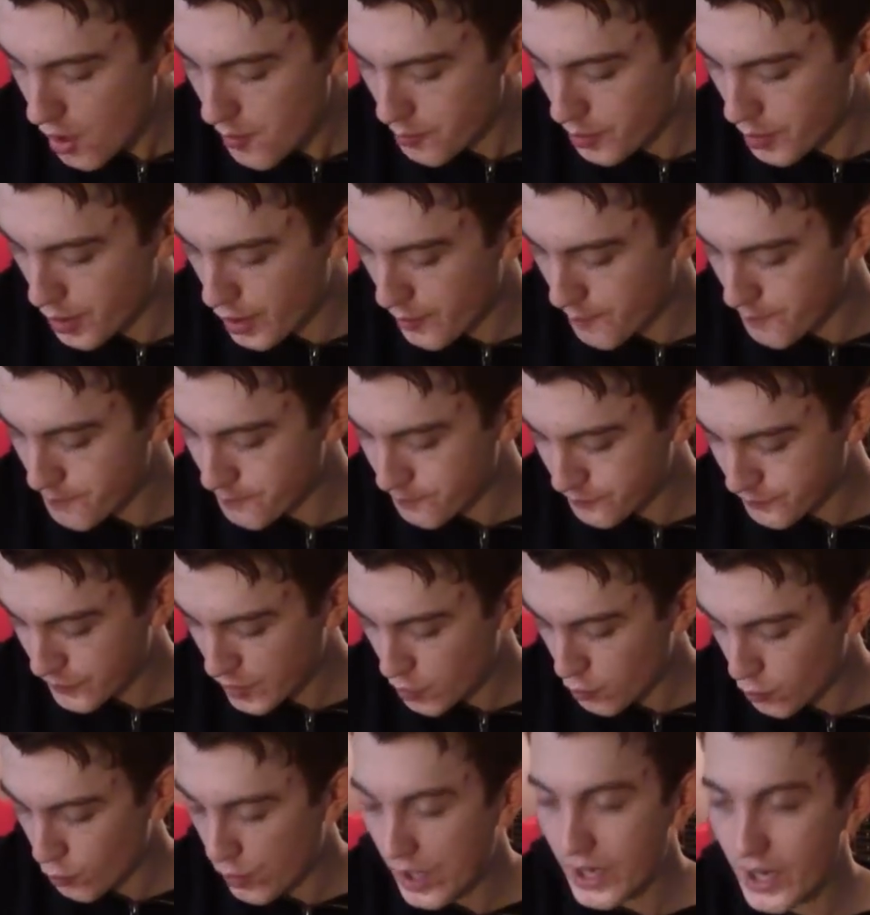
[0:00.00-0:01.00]
But
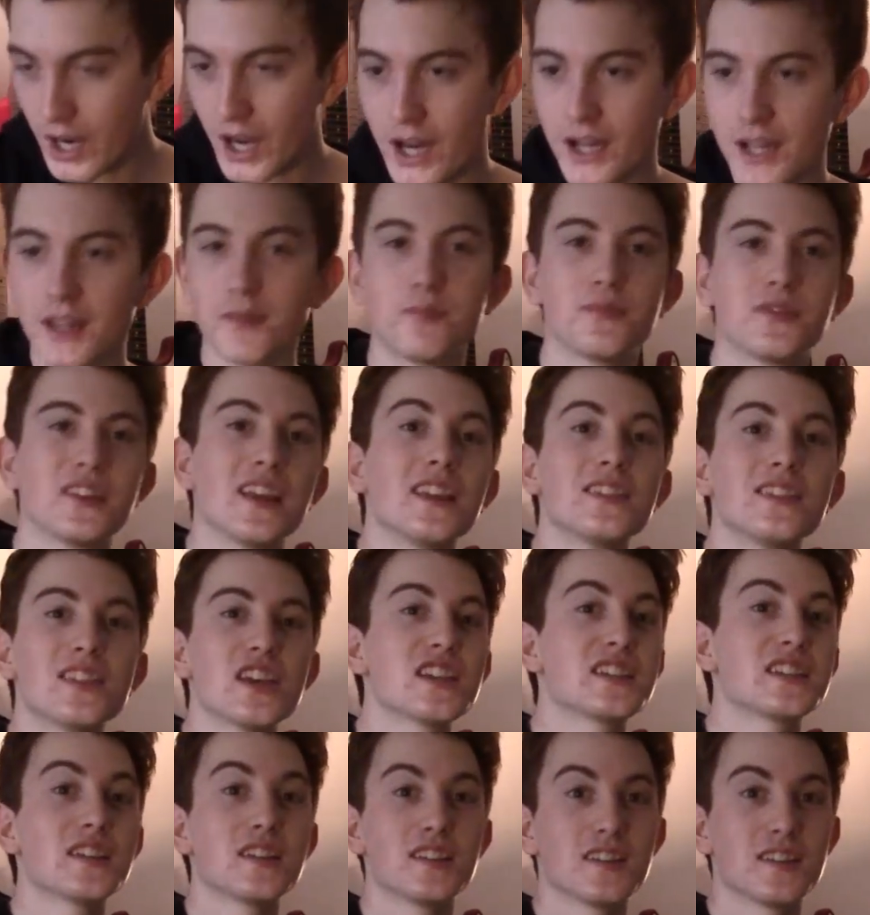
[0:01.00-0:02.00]
when I did
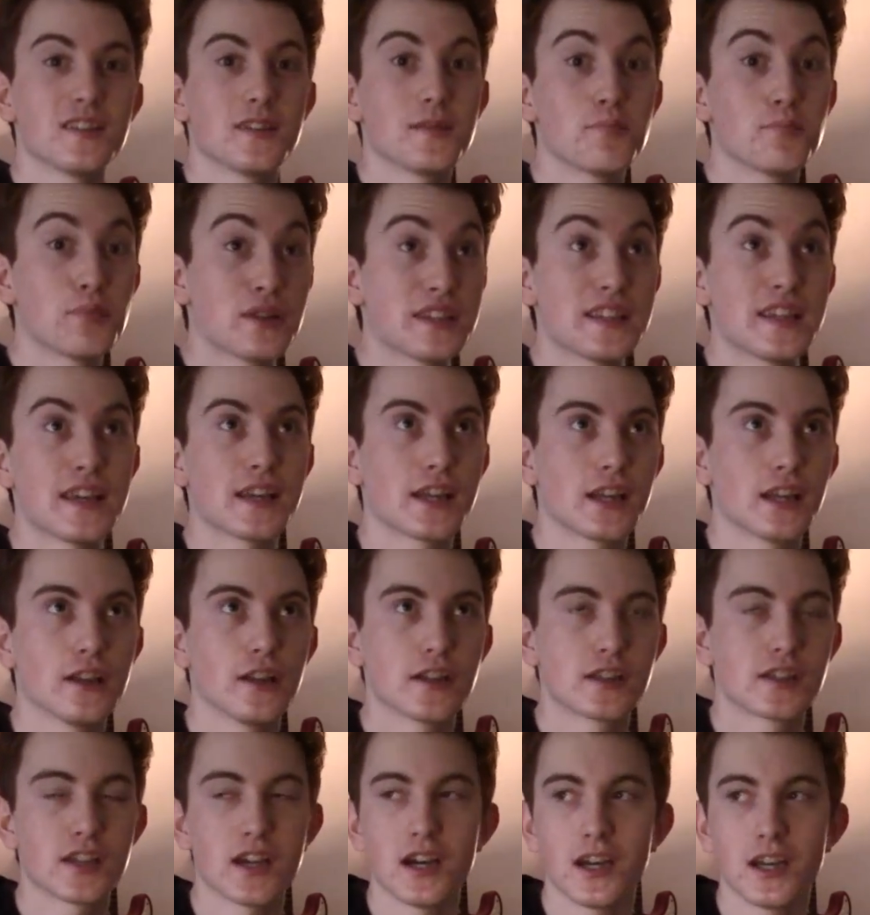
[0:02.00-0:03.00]
this
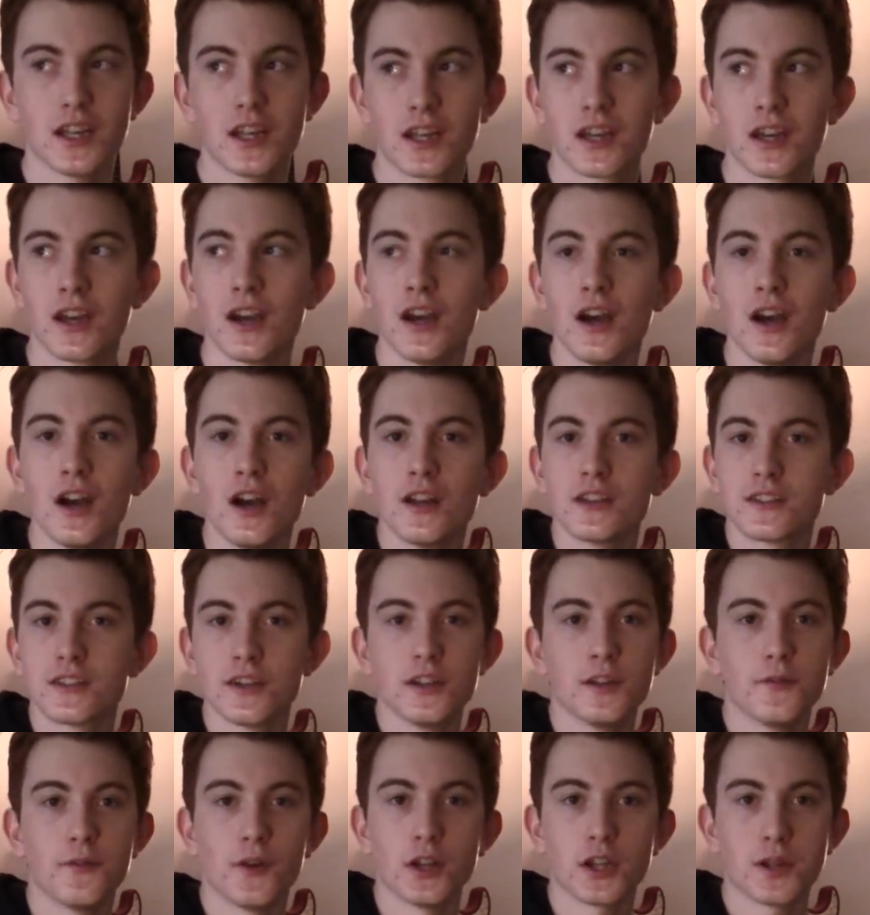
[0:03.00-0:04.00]
particular take,
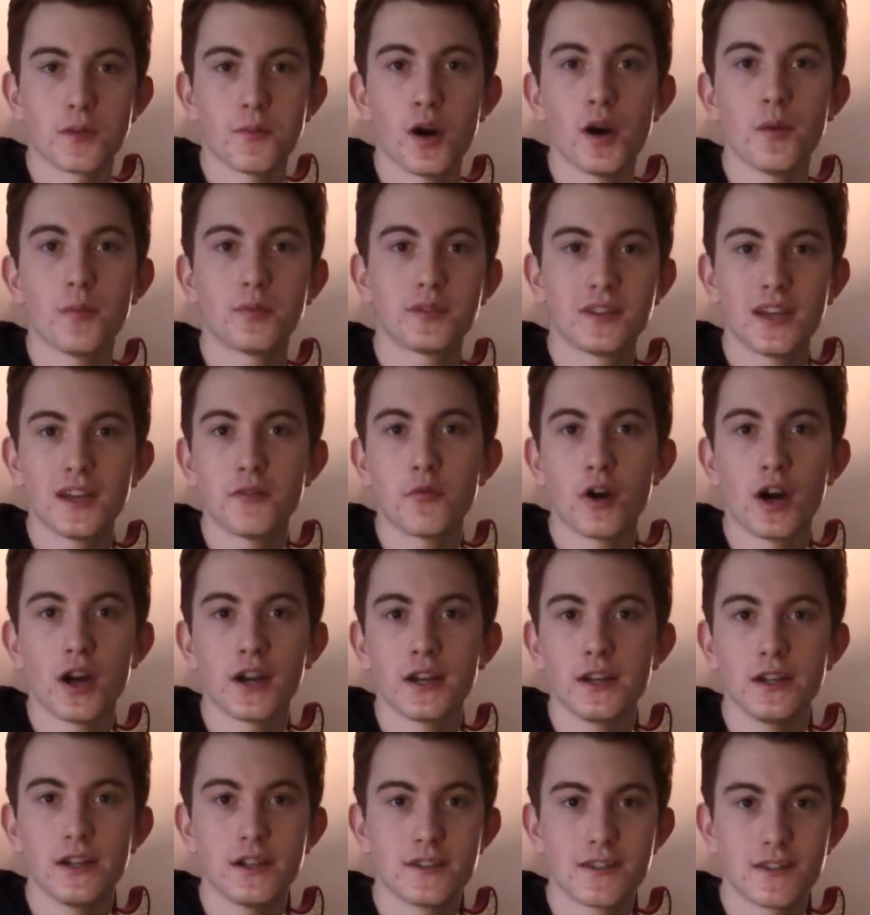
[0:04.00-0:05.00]
turned the volume up, did what I
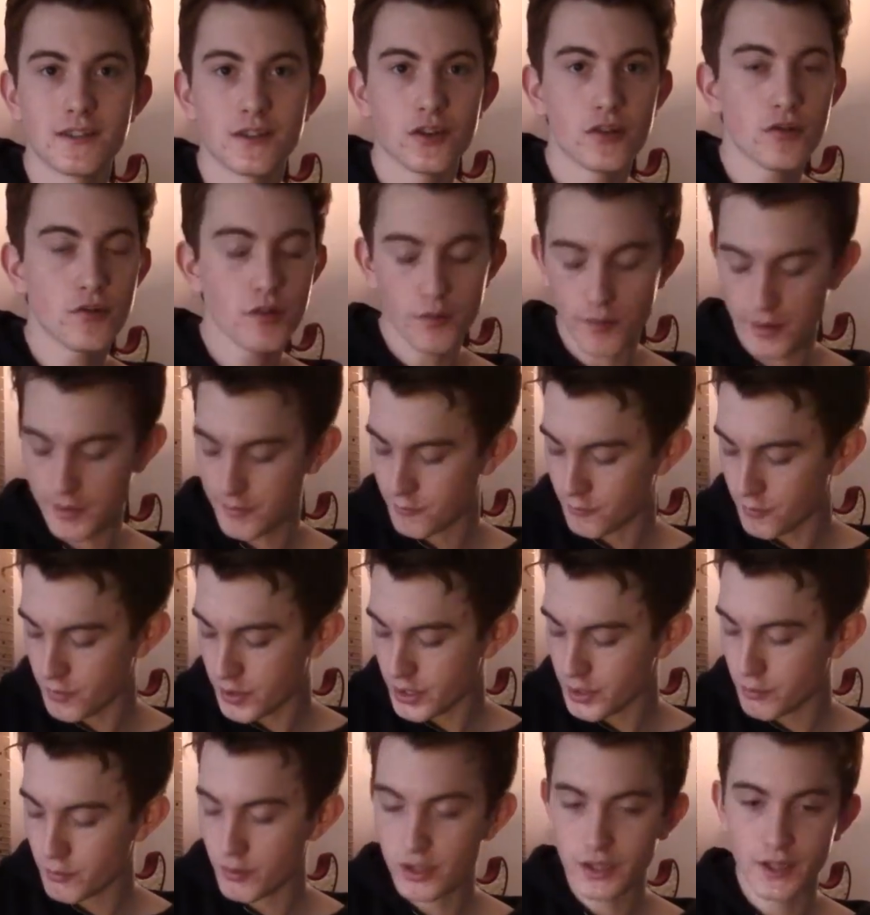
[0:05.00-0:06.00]
needed to do, it went
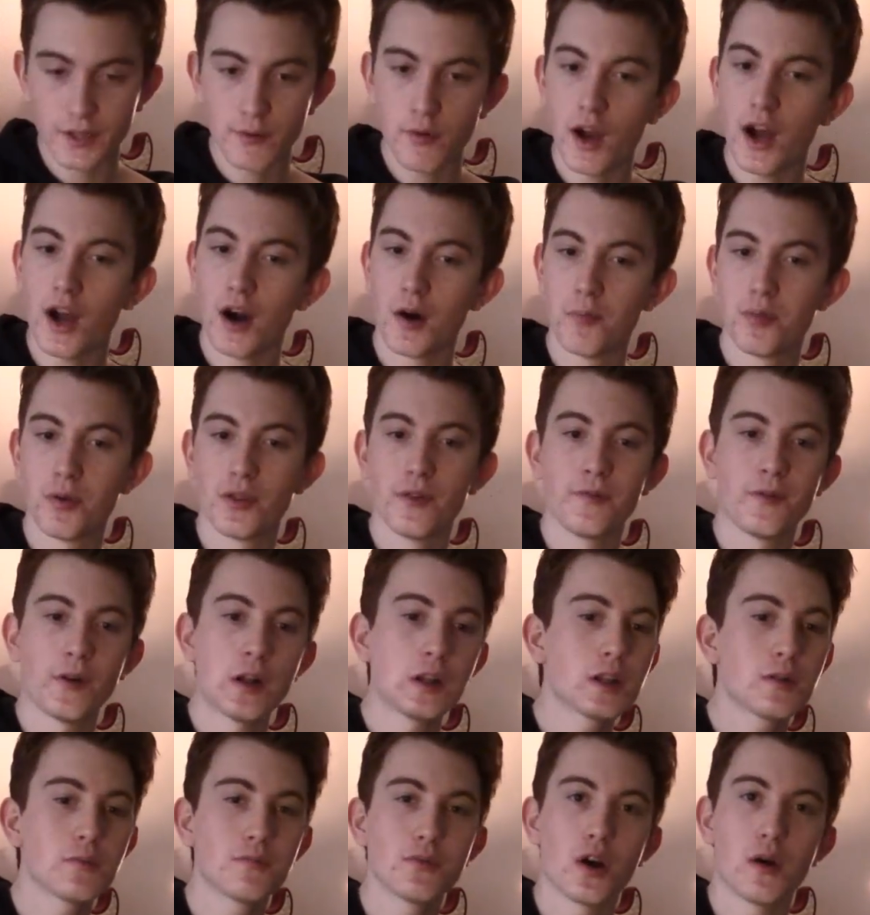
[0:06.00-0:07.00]
really, really well, but the
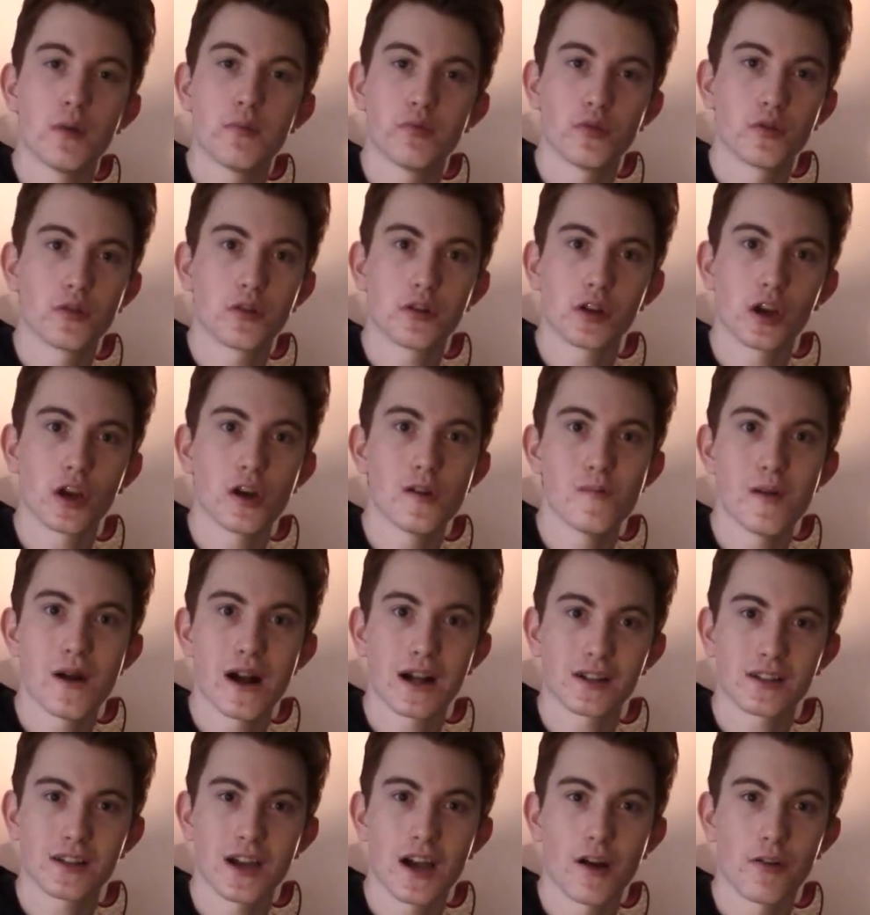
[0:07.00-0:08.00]
volume knob wouldn't go
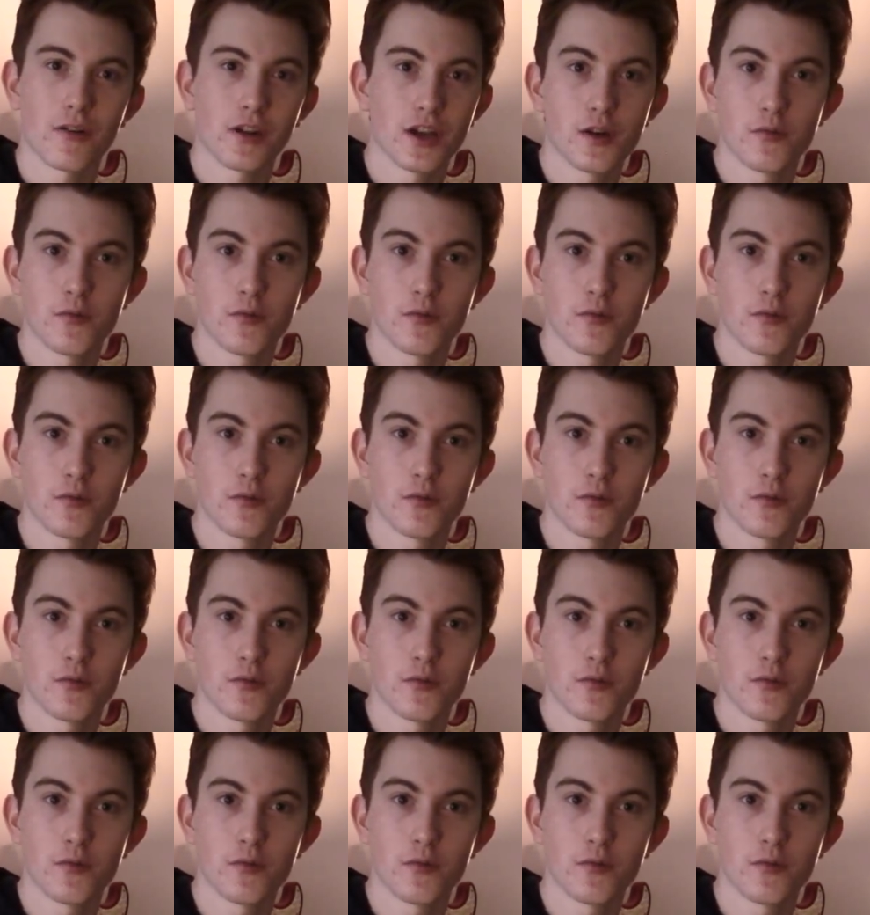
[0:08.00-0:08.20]
back down.